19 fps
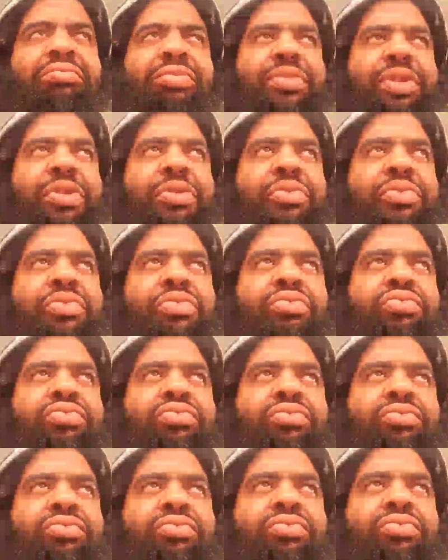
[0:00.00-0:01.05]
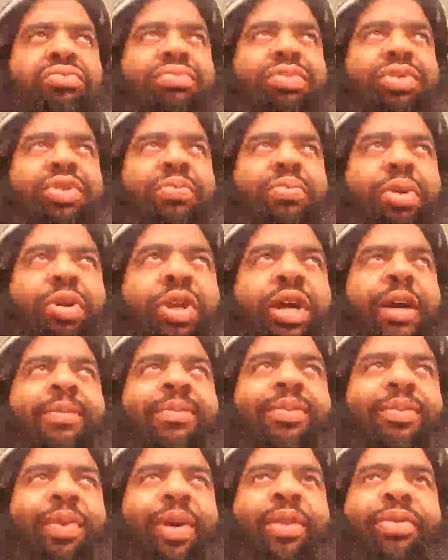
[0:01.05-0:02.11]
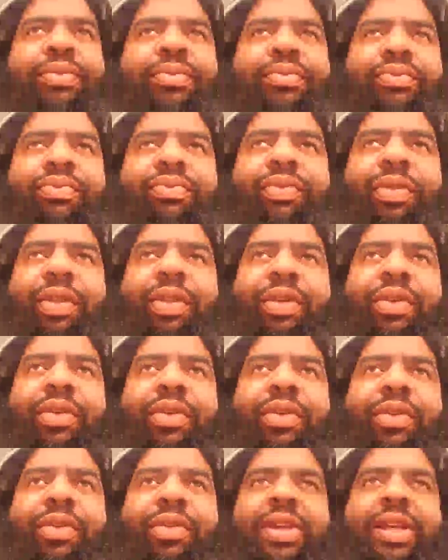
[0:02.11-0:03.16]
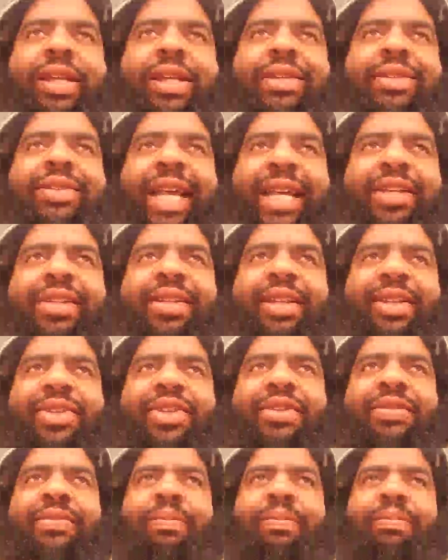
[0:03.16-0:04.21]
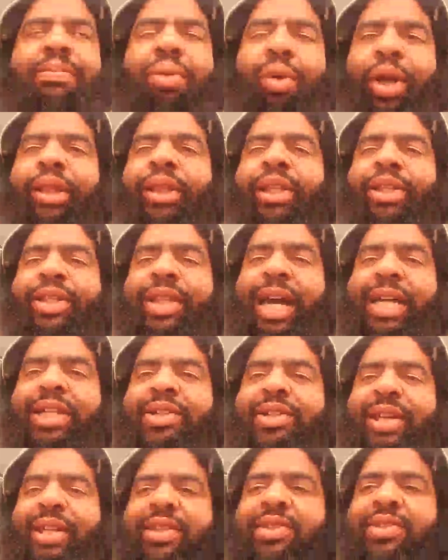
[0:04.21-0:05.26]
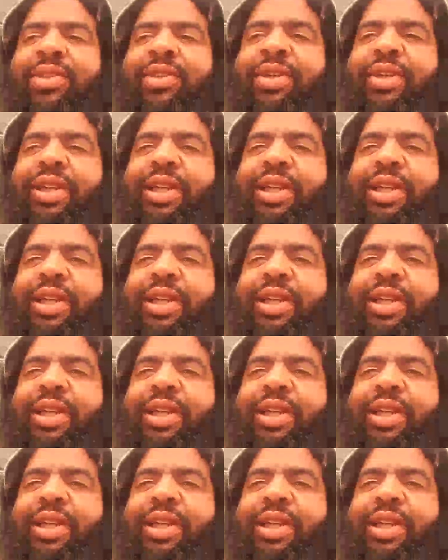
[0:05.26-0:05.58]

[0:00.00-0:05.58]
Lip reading: to put up with senseless, pointless nonsense.